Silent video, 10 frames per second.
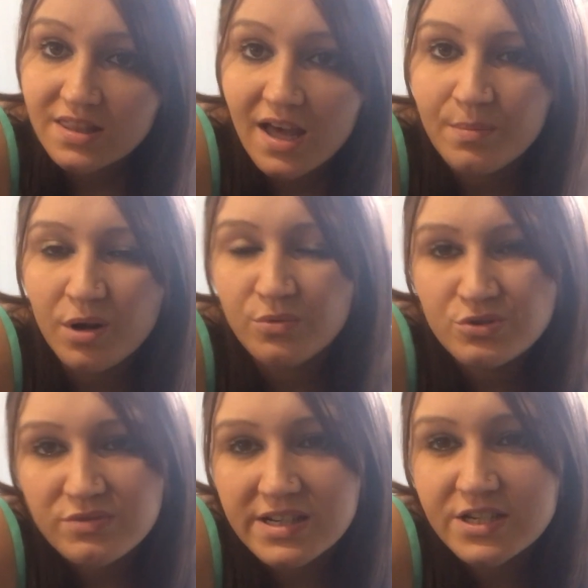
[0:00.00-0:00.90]
like that, but I
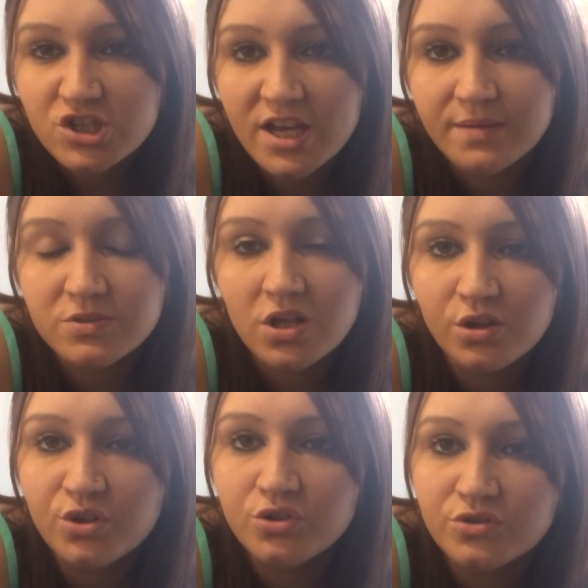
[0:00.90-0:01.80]
was really ashamed that
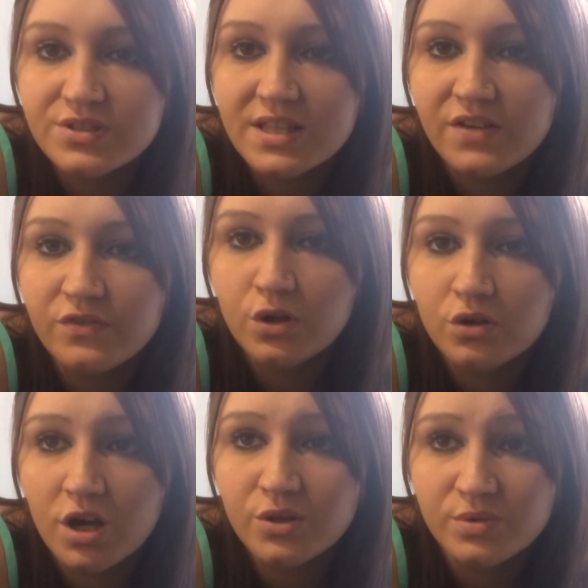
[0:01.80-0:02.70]
I could not stay for
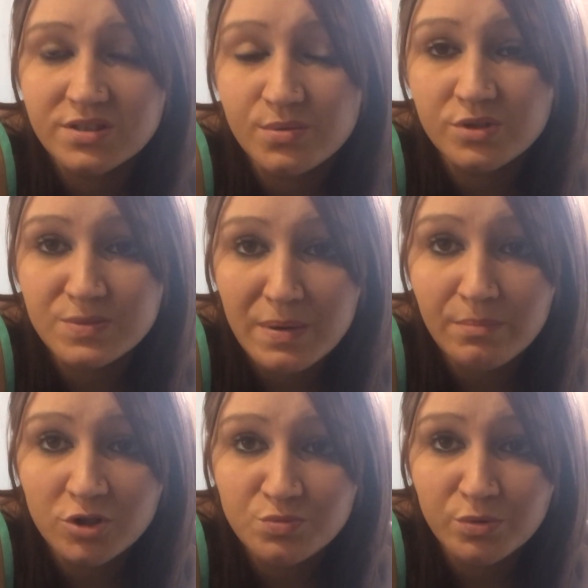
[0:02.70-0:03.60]
longer. Otherwise, I would have
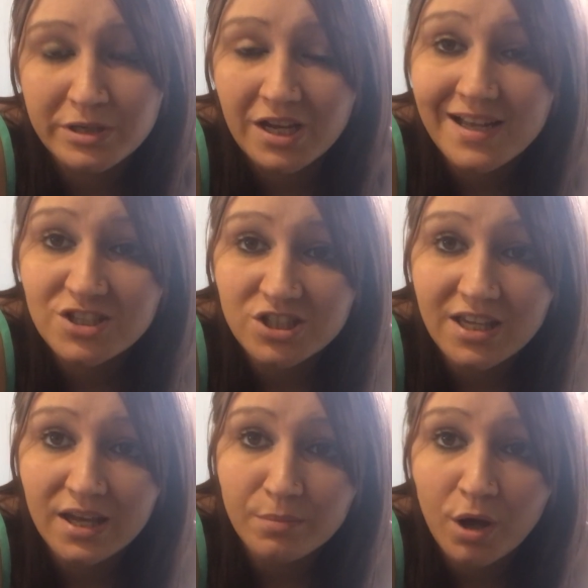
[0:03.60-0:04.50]
spent much more money. I actually
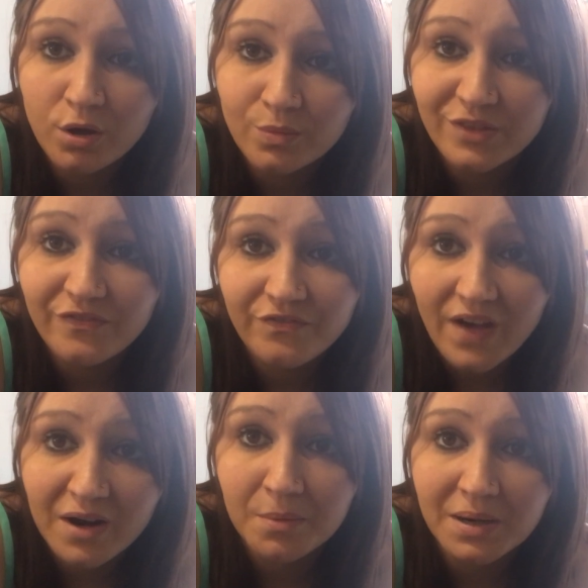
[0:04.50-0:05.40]
came home with a
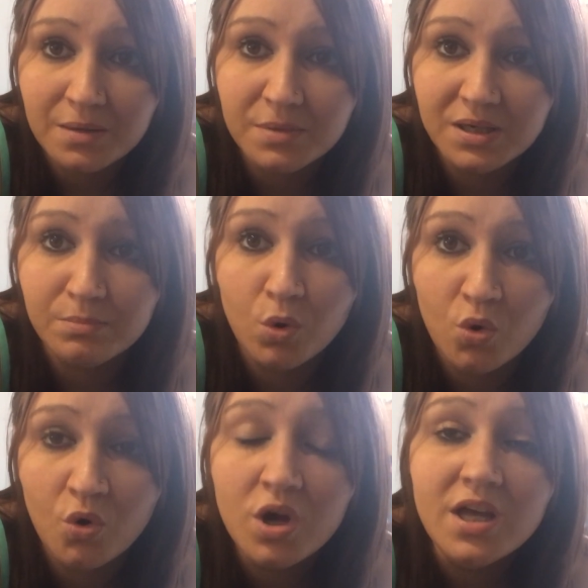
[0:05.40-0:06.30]
fair amount of money
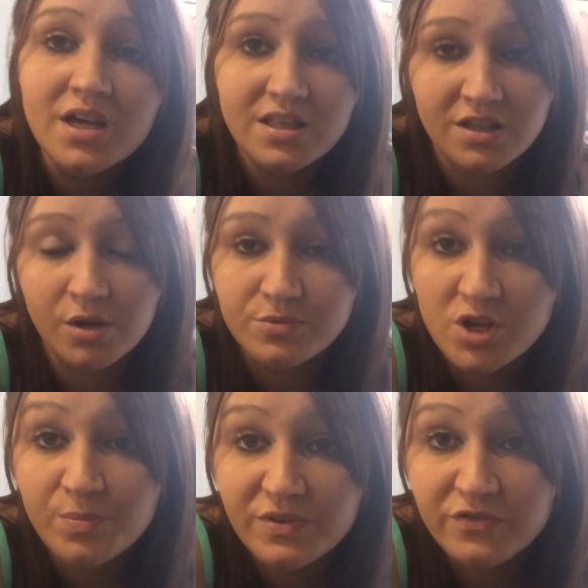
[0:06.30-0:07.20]
more than I
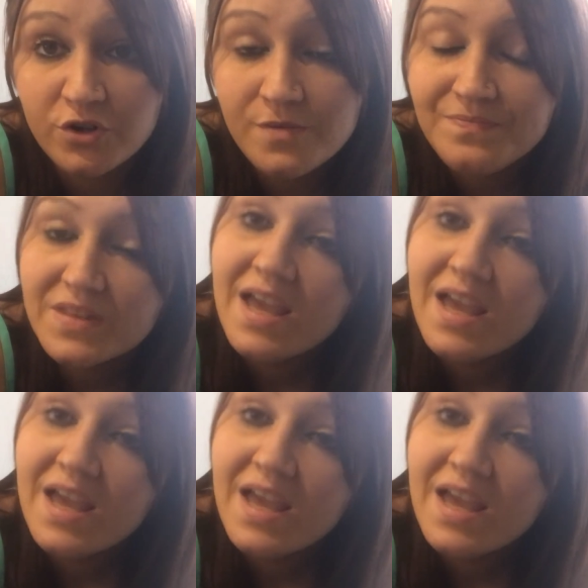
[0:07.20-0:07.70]
was hoping for.